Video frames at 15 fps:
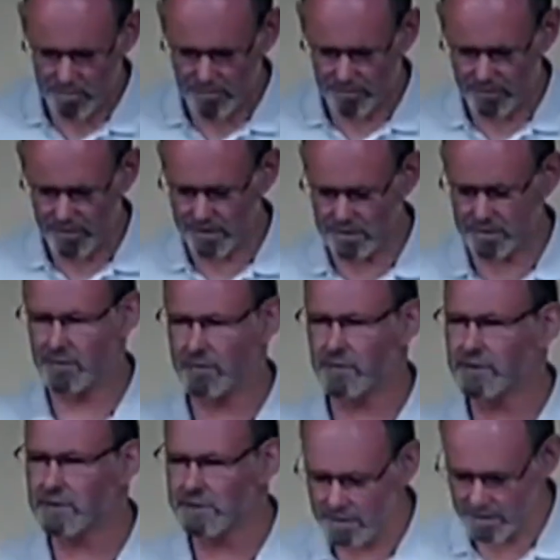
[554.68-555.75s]
perfection
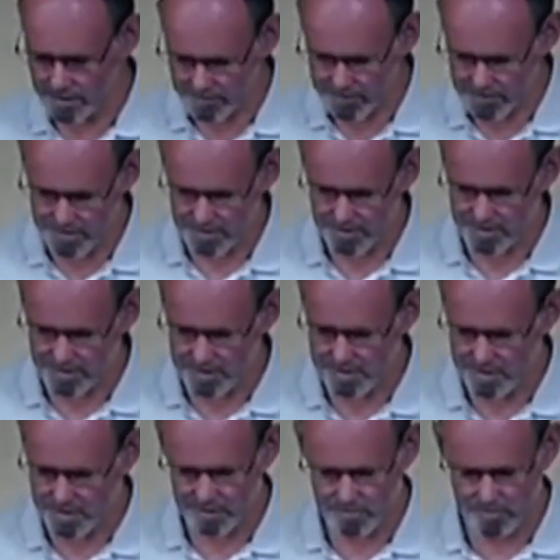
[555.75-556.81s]
this side of
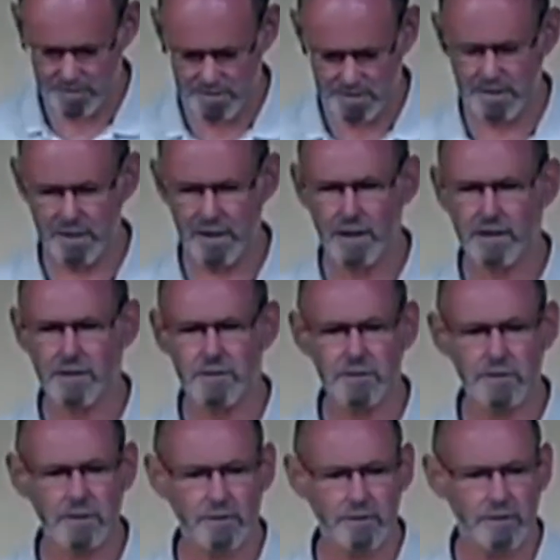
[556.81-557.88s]
eternity, but to the
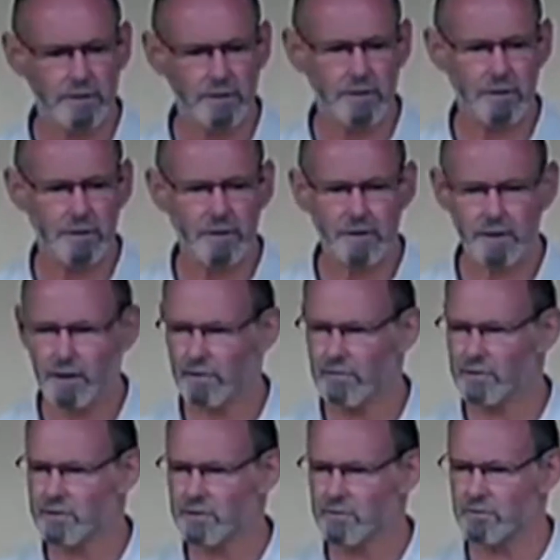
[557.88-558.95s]
attitude and
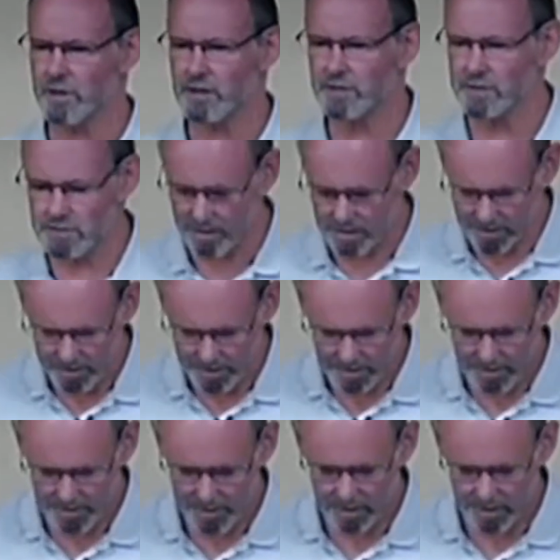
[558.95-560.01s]
the direction
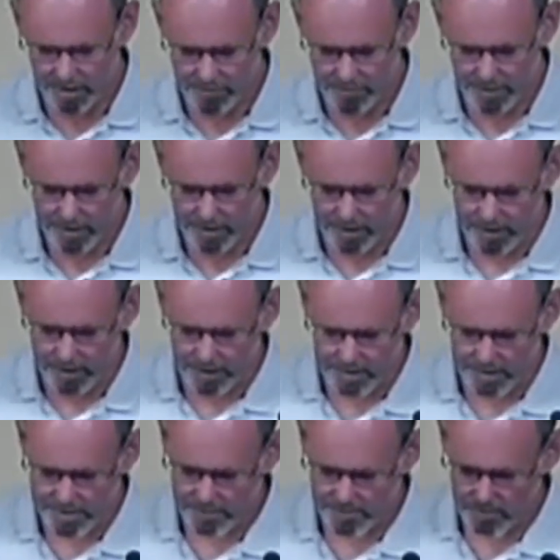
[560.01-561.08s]
of our
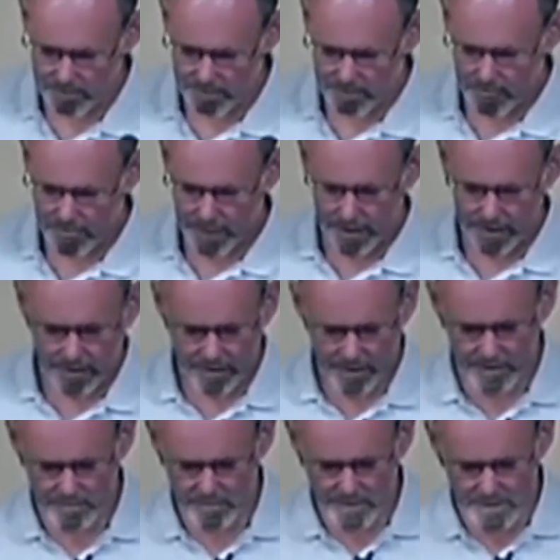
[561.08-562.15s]
hearts.
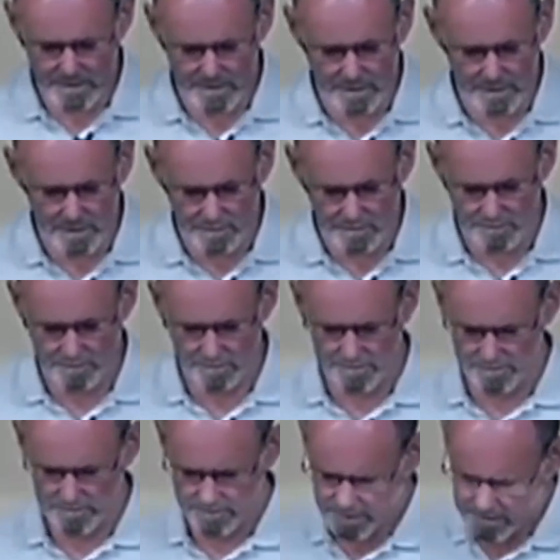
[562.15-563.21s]
As we seek,
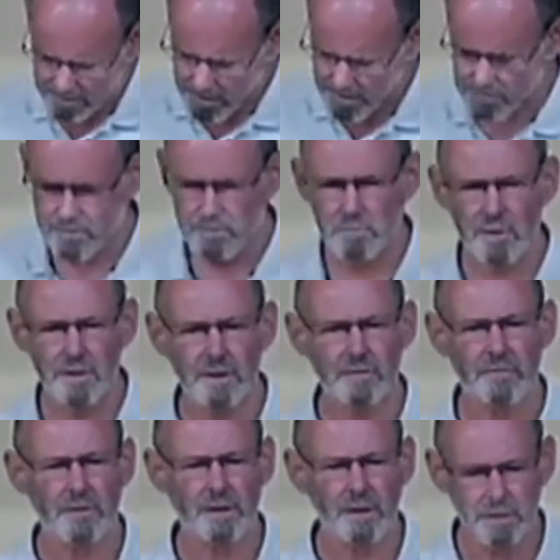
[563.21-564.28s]
however
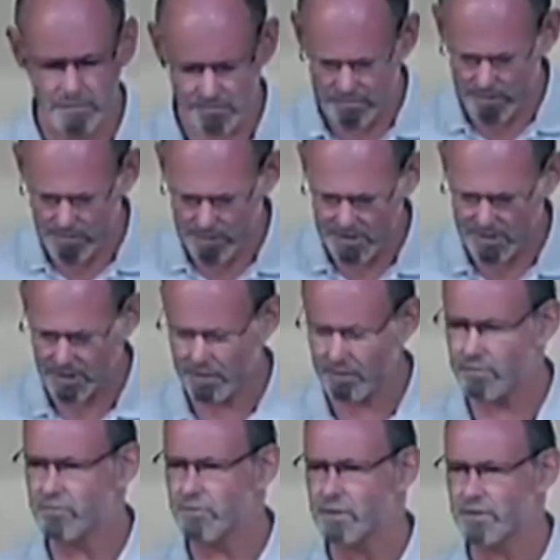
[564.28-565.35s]
imperfectly, to imitate
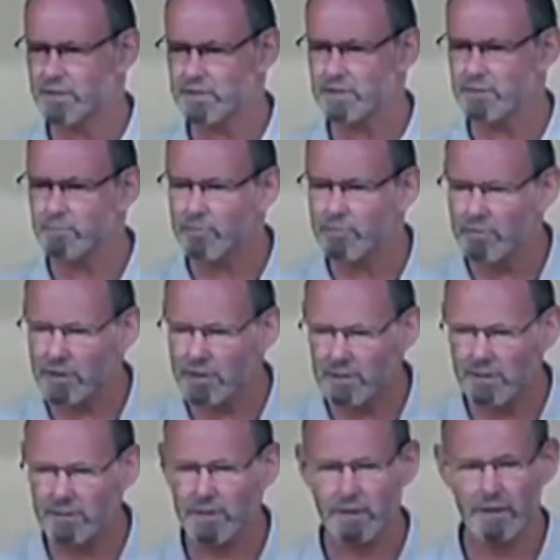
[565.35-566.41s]
Christ, the
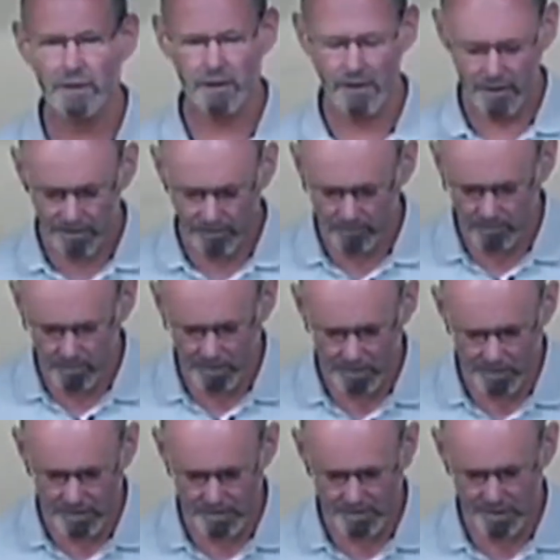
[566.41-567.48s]
Prince of
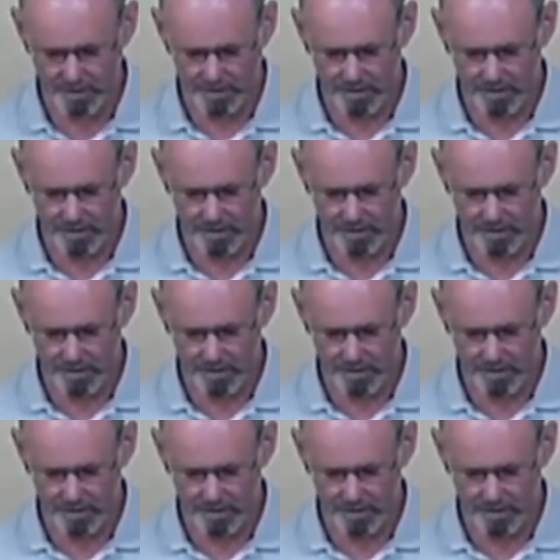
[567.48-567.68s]
Peace,